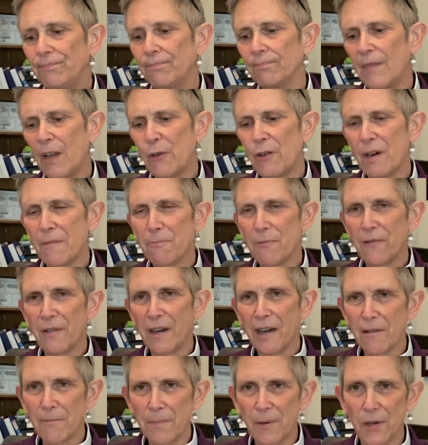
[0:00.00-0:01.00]
Now, our
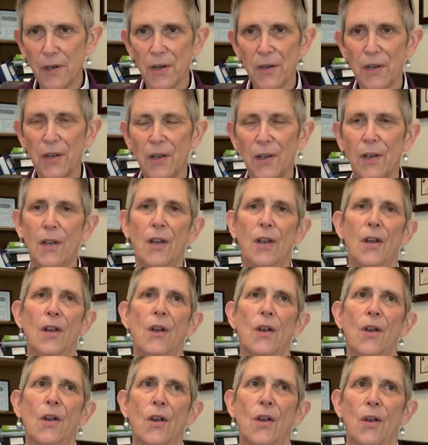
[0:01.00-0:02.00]
prayer book
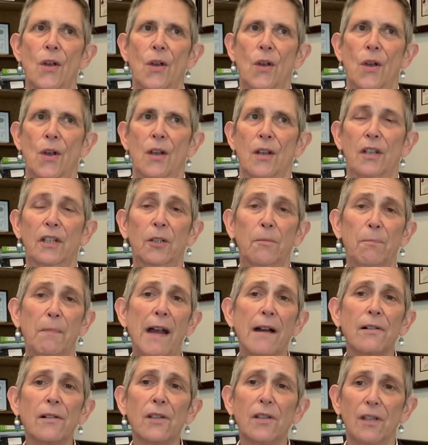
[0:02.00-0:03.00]

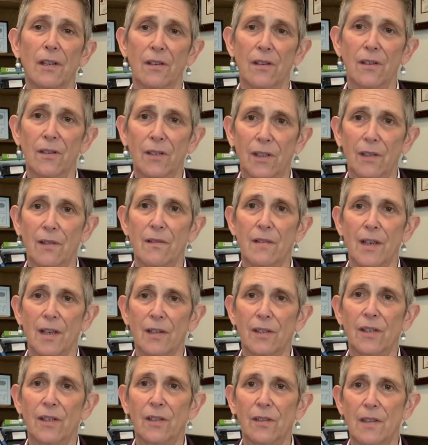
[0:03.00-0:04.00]
espouses
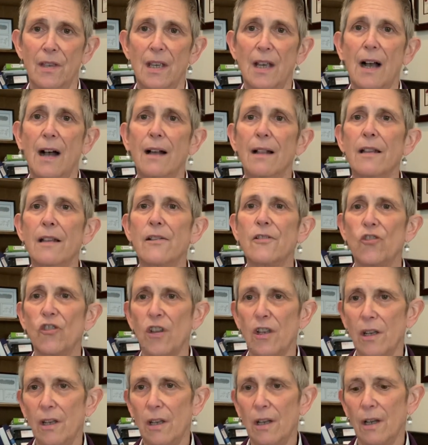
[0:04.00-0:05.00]
this
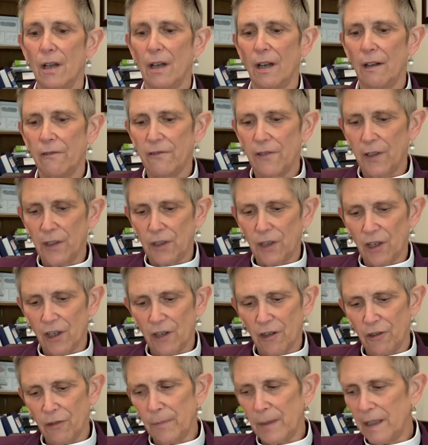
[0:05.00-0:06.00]
theology of
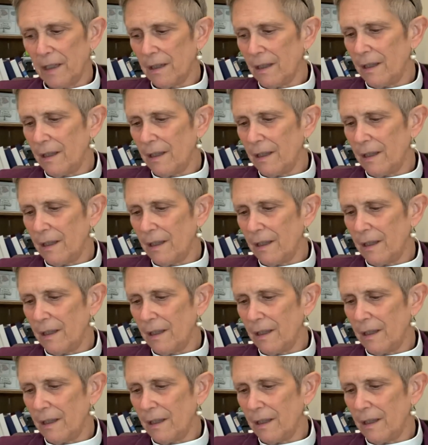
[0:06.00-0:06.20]
atonement.